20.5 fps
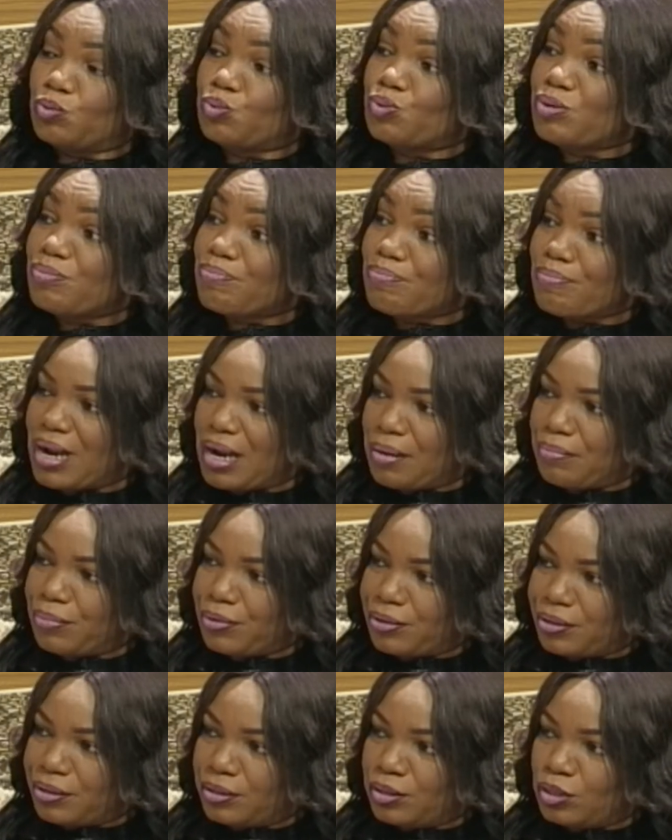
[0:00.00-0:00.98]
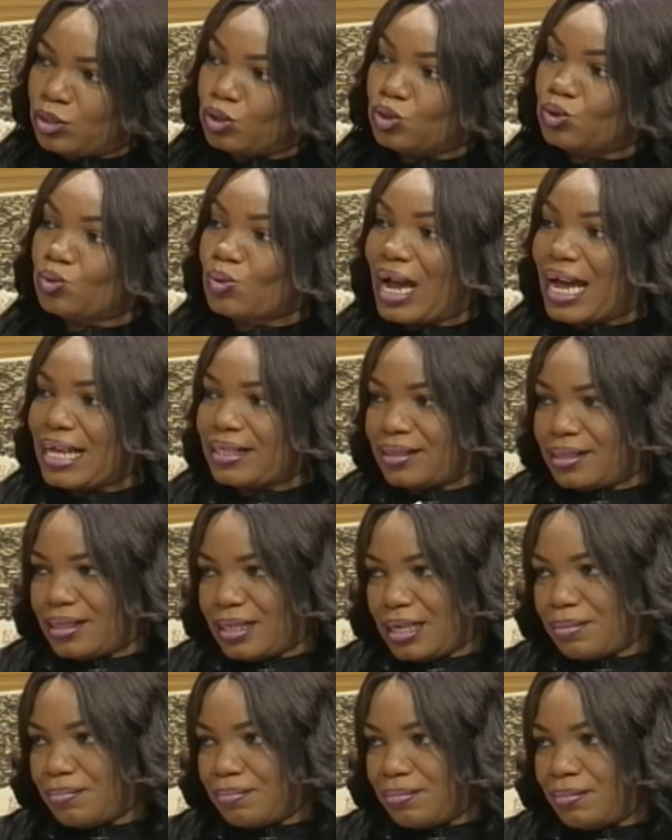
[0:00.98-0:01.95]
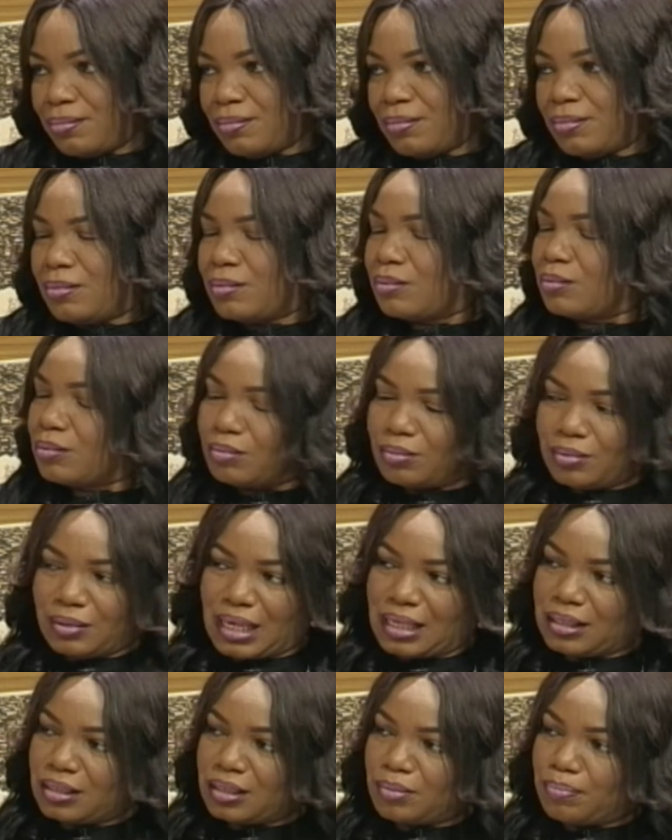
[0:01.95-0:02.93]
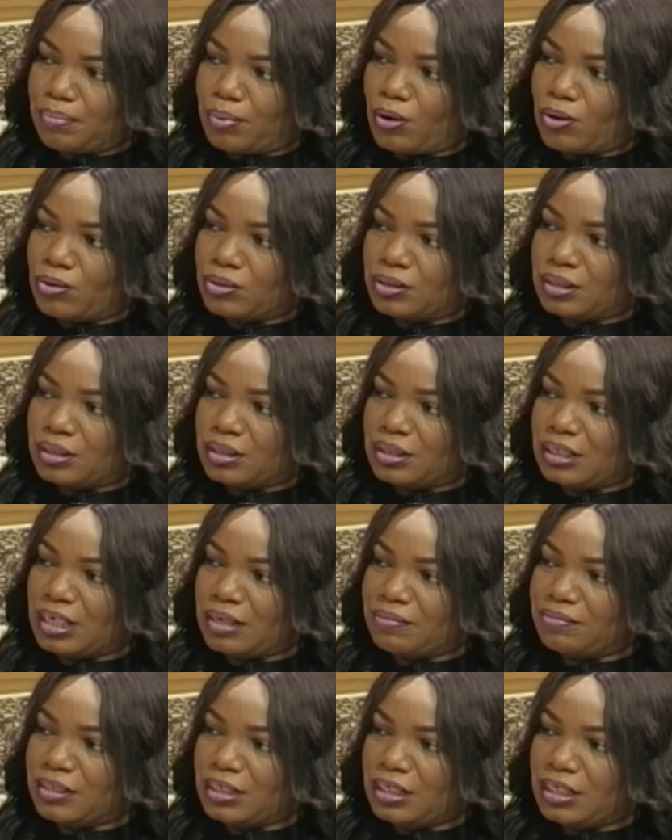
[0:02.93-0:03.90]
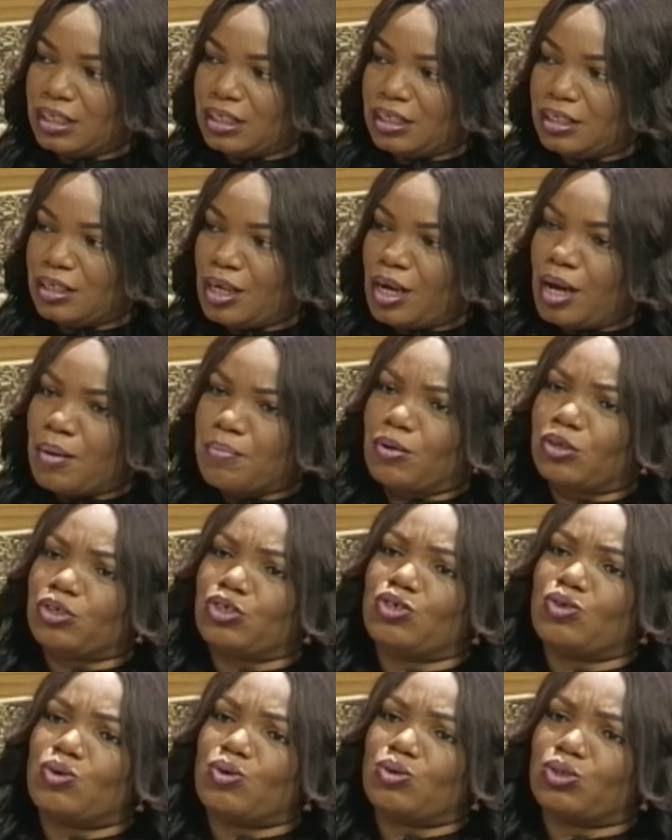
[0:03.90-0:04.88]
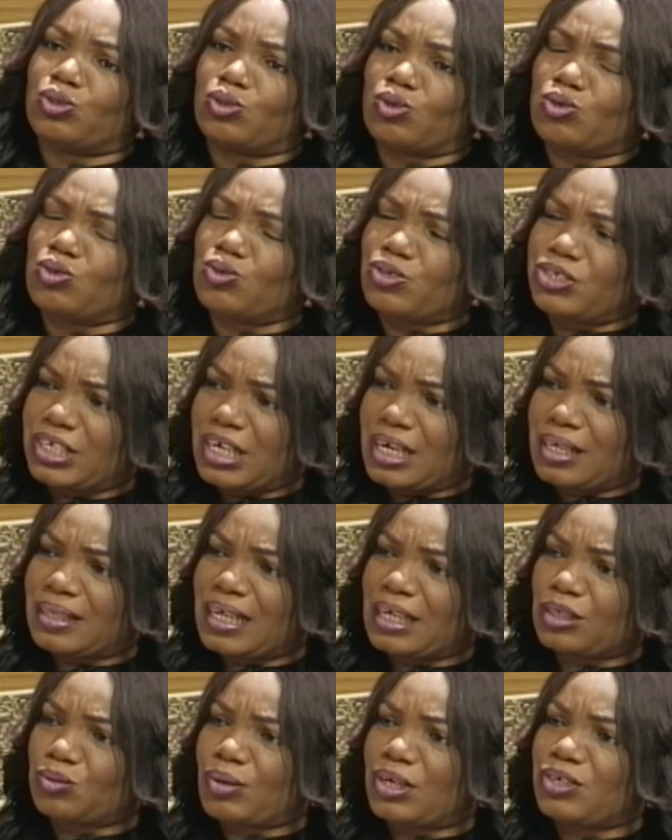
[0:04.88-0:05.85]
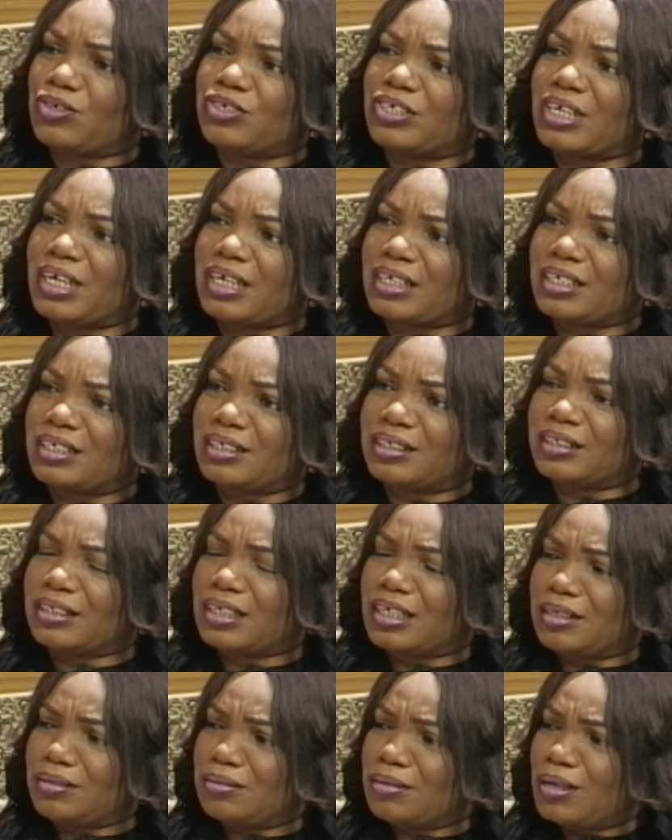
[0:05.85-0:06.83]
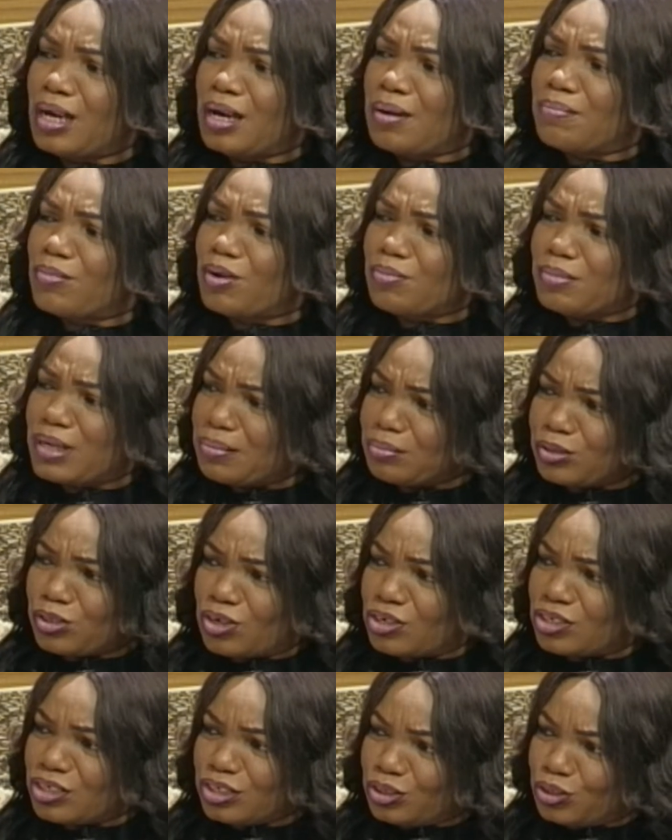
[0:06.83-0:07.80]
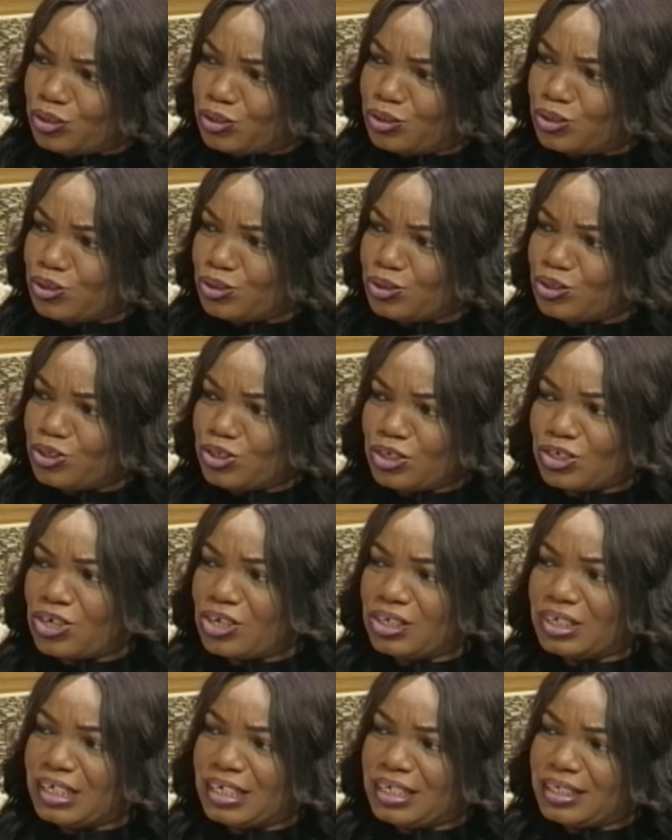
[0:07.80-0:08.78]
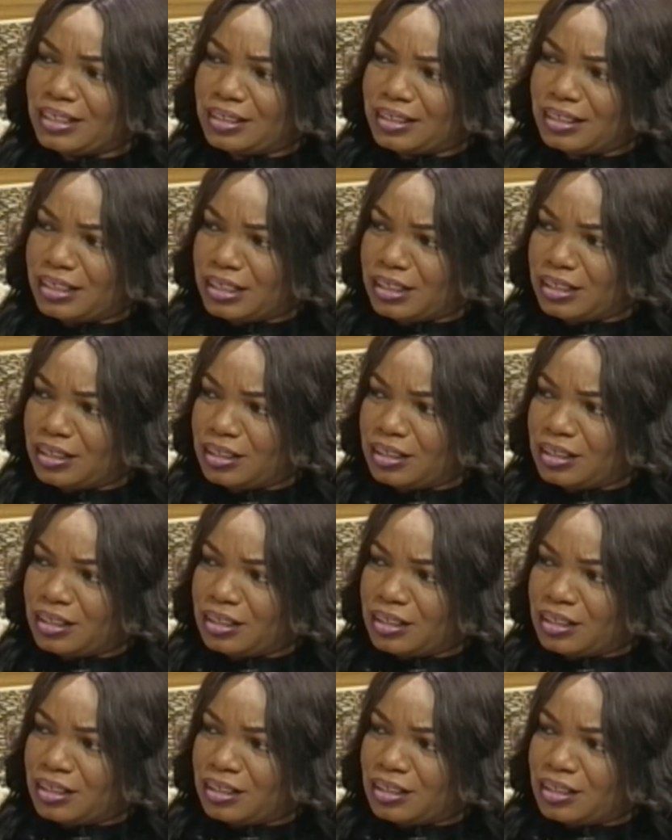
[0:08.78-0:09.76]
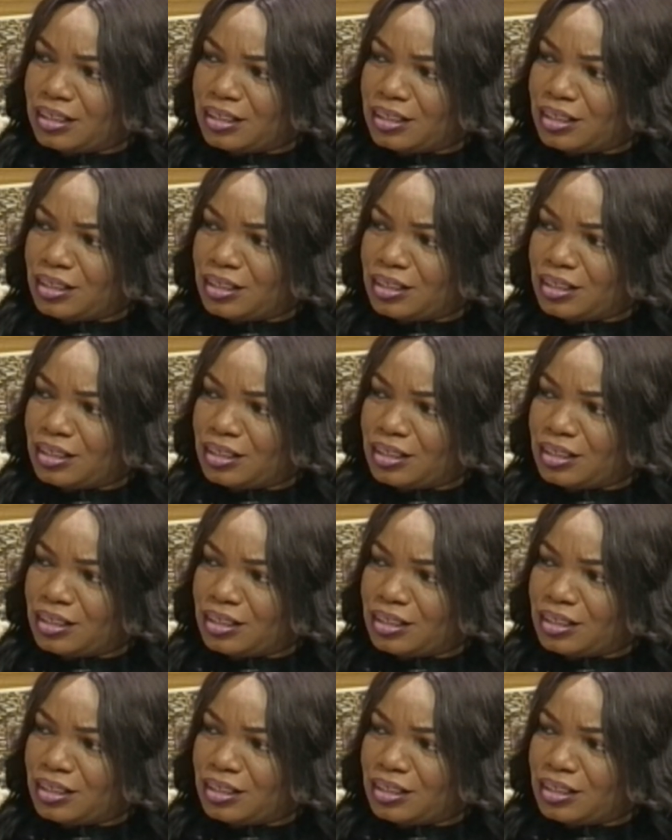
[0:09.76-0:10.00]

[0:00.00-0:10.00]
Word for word: remember to add them, that's a plus, definitely. But you know, so you hear, that's why you hear kids saying, Mommy, I'm talking to you, you're not listening. Mm.